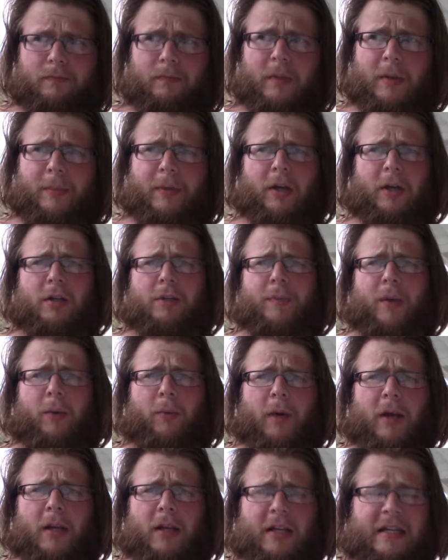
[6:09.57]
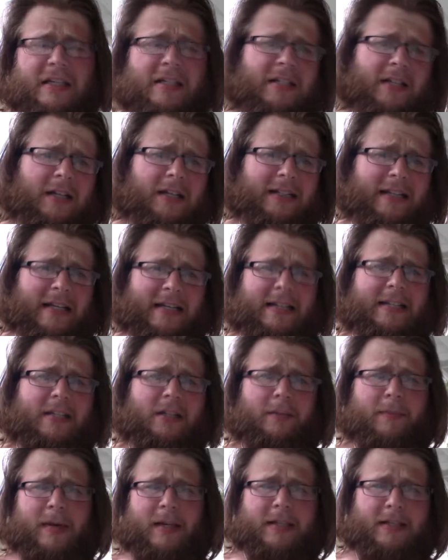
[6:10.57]
because my weight is not that easy
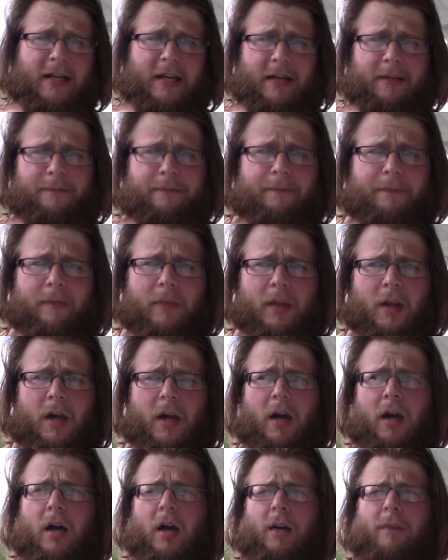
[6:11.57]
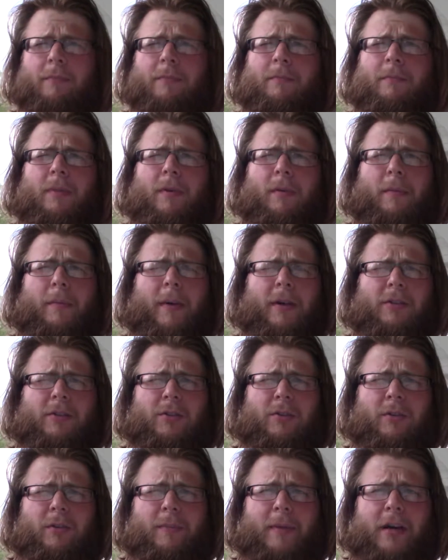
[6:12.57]
to maintain. I'm about
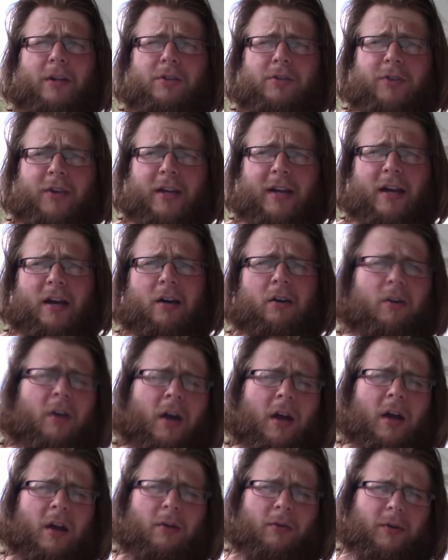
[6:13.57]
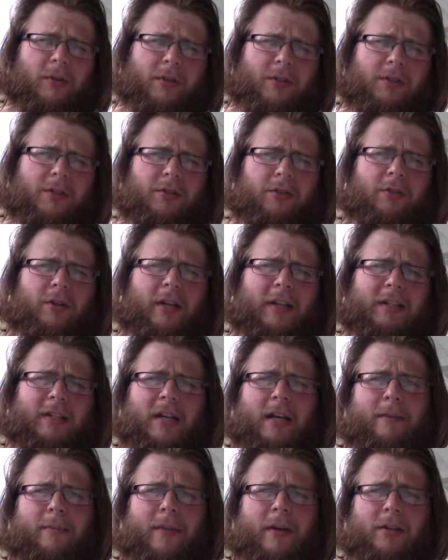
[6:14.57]
200 pounds right now, which is still like
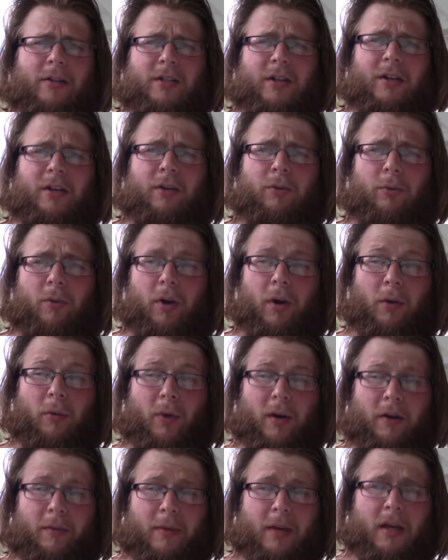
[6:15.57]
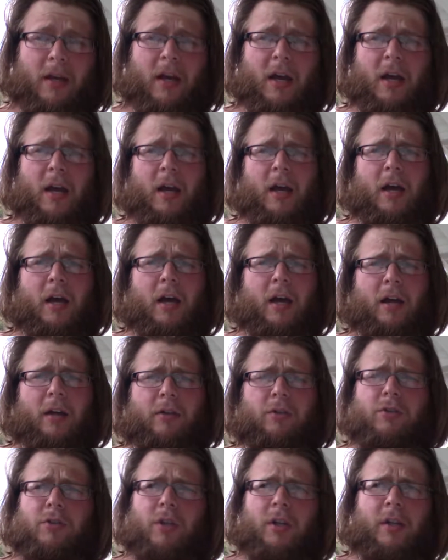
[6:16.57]
10 pounds under where I want to be. I
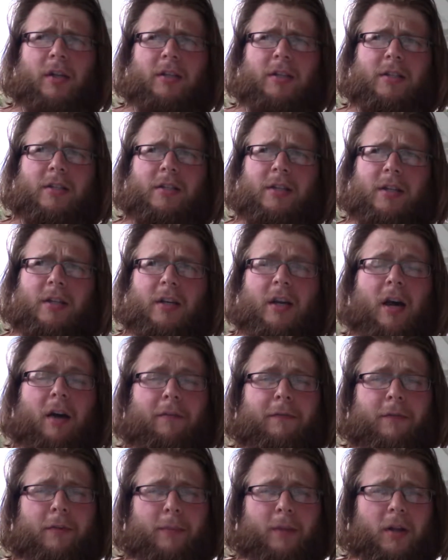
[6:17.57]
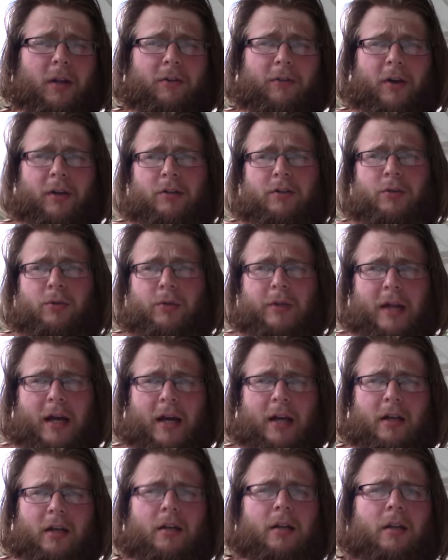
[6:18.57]
usually like to sit comfortably around
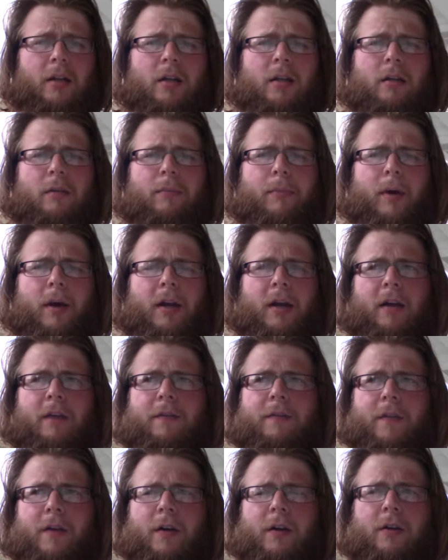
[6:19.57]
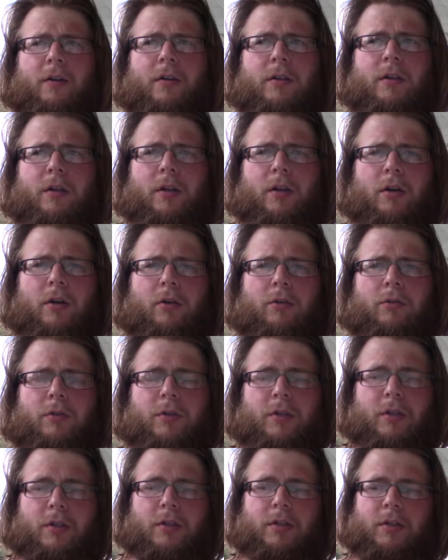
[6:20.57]
210, but I figure,
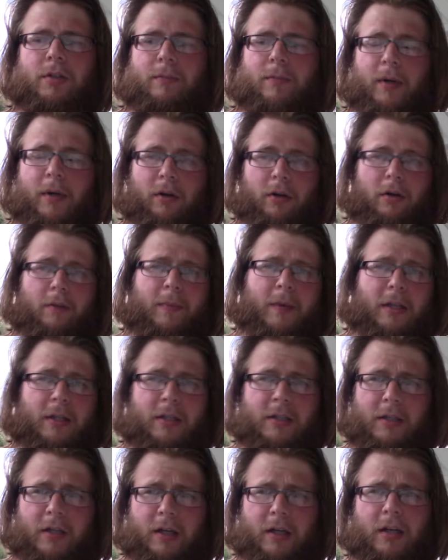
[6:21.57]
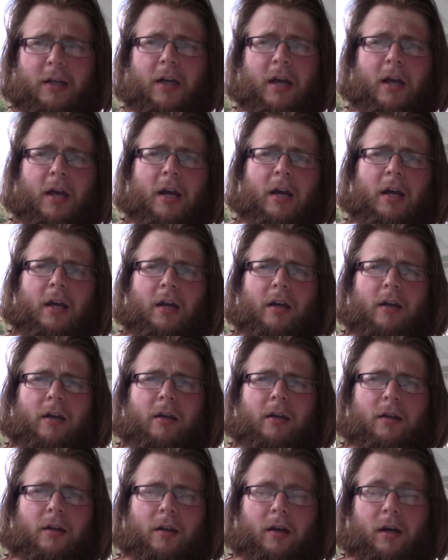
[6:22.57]
since my dog being sick
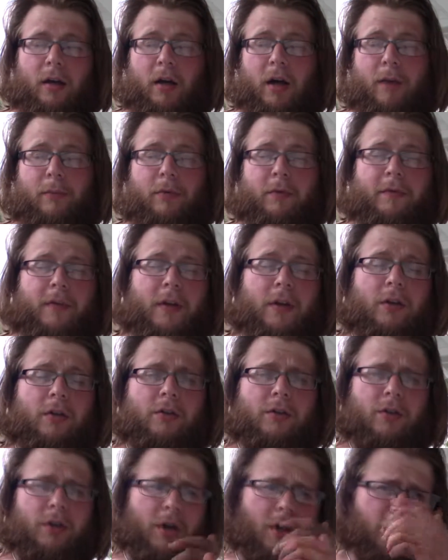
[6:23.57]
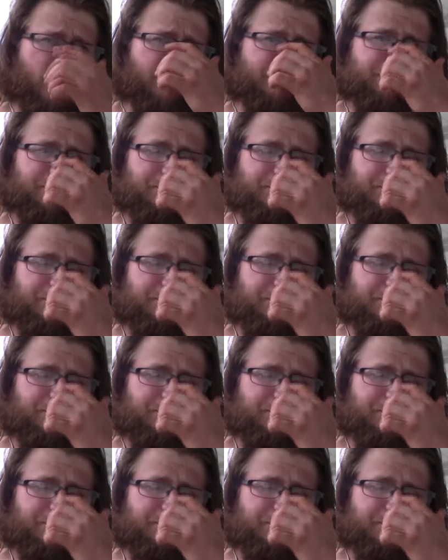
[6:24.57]
a couple videos ago,